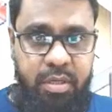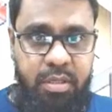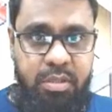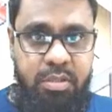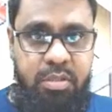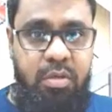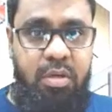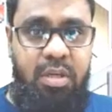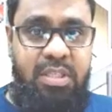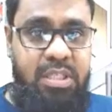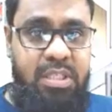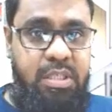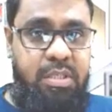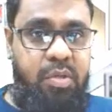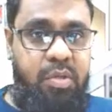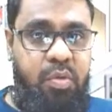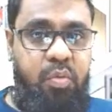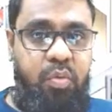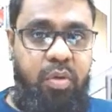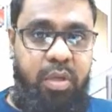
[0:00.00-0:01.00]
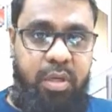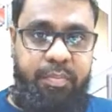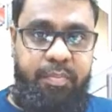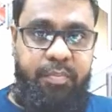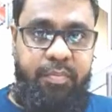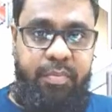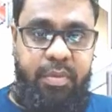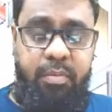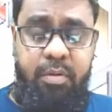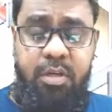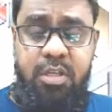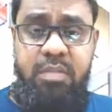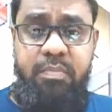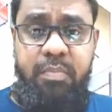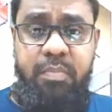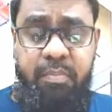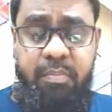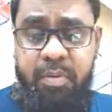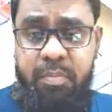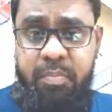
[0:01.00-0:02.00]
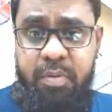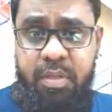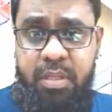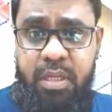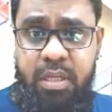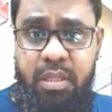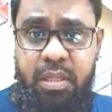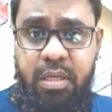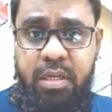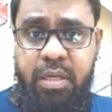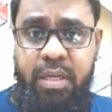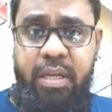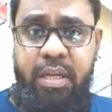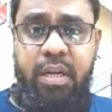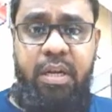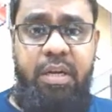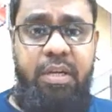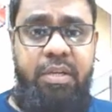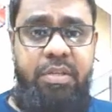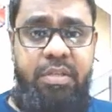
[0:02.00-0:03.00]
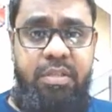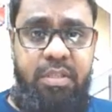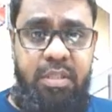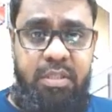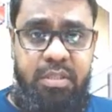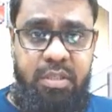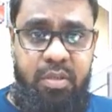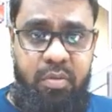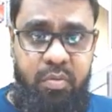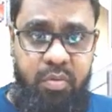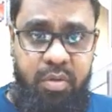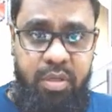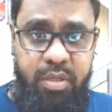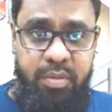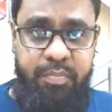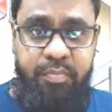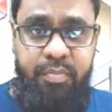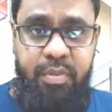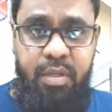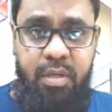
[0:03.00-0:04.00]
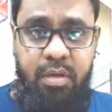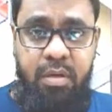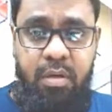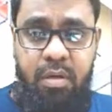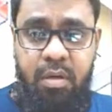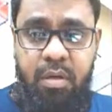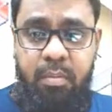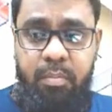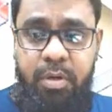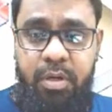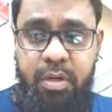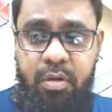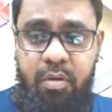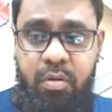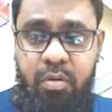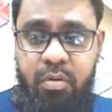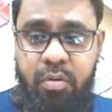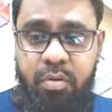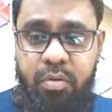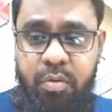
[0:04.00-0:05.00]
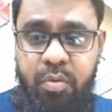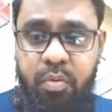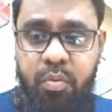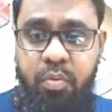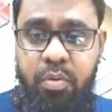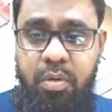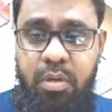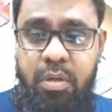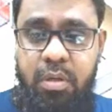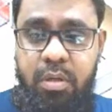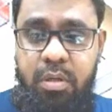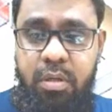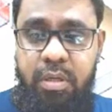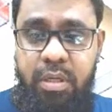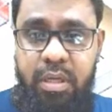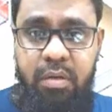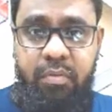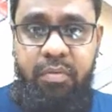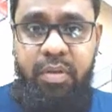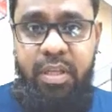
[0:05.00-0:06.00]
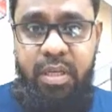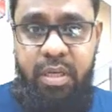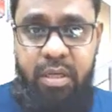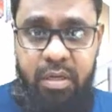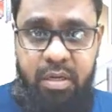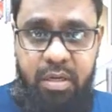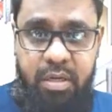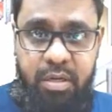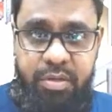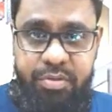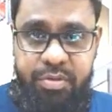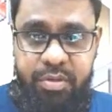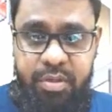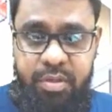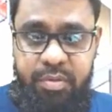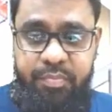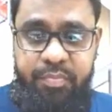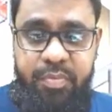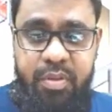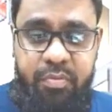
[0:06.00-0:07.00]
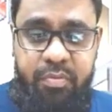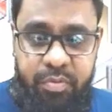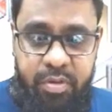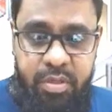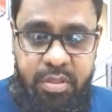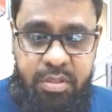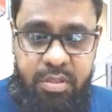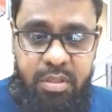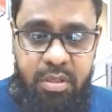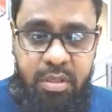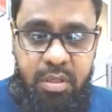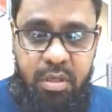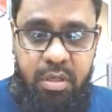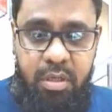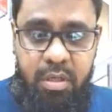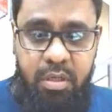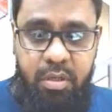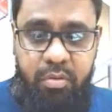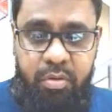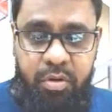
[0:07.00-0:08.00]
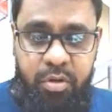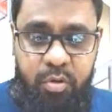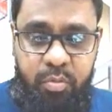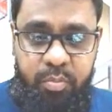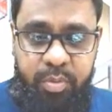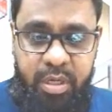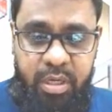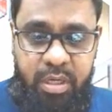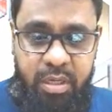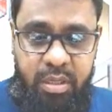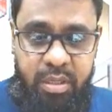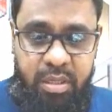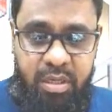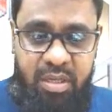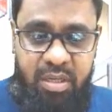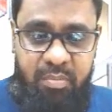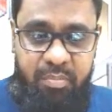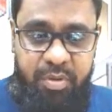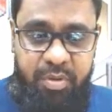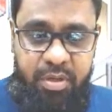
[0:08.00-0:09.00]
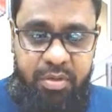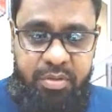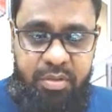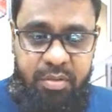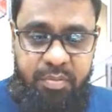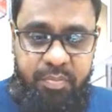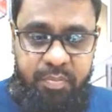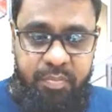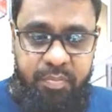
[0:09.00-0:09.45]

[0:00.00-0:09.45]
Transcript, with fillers: is not just cooling, because many people think that air conditioning is just cooling. But in order to deal with the air conditioning, first you need to maintain the temperature,